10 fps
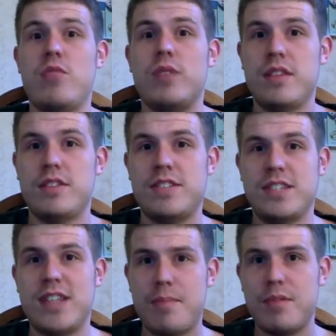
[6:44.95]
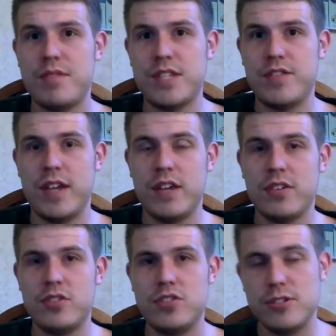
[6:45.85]
with the snap of his
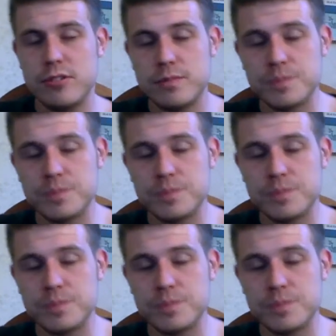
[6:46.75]
fingers.